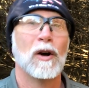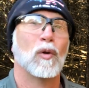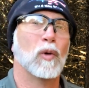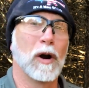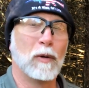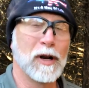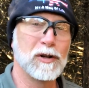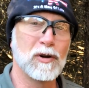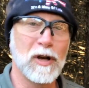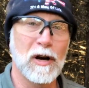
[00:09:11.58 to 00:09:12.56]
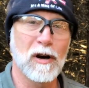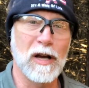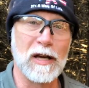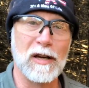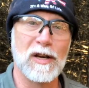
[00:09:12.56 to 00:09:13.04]
what I wanna do here
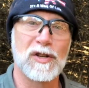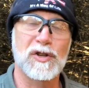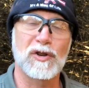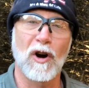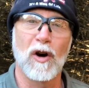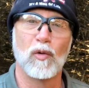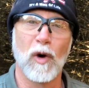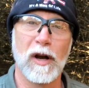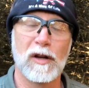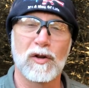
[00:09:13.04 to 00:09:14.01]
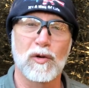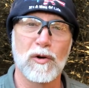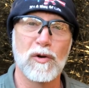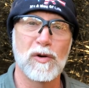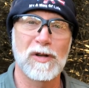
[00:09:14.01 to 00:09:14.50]
is start running
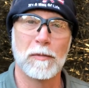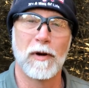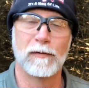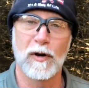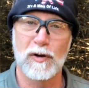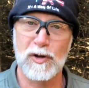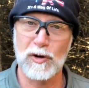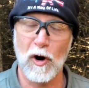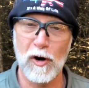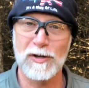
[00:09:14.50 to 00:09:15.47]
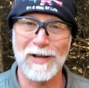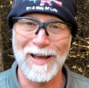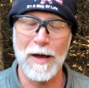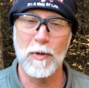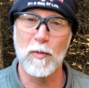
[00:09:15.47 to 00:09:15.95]
through some of SARS
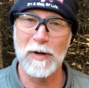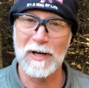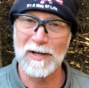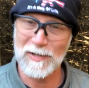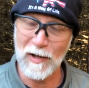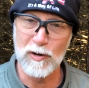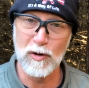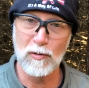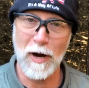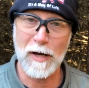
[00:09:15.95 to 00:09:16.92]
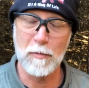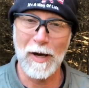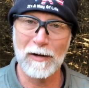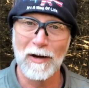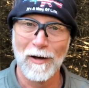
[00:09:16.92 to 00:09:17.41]
ammo because they do
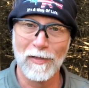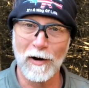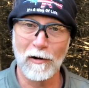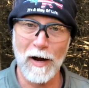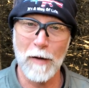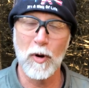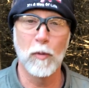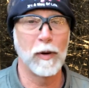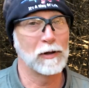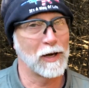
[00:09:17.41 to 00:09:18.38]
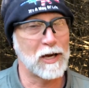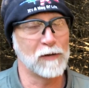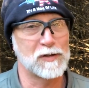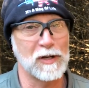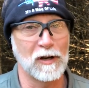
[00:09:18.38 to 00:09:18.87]
recommend their ammo, but like
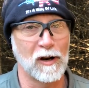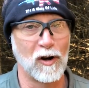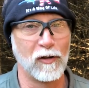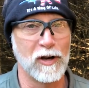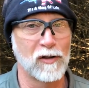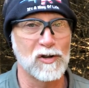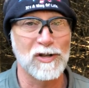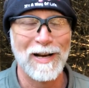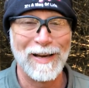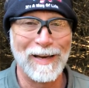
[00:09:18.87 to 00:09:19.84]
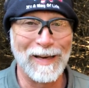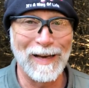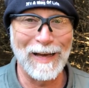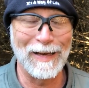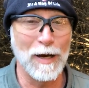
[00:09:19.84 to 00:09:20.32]
I've seen on all the others, it
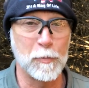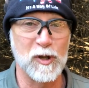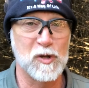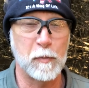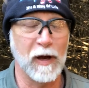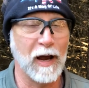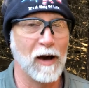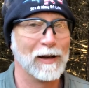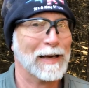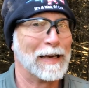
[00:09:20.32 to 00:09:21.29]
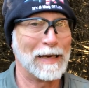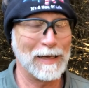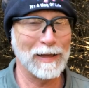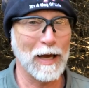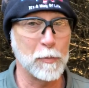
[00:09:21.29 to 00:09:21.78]
ate up and spit out
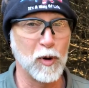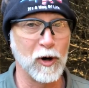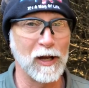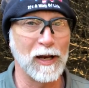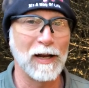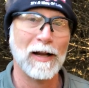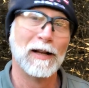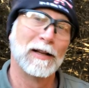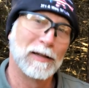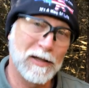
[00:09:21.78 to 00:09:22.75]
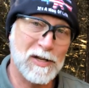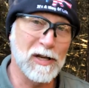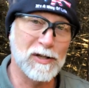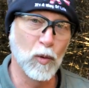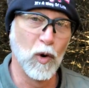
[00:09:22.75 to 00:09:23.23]
anything I put in it. Let's
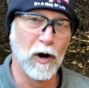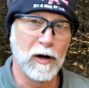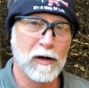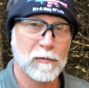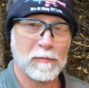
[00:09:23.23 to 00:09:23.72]
get to work.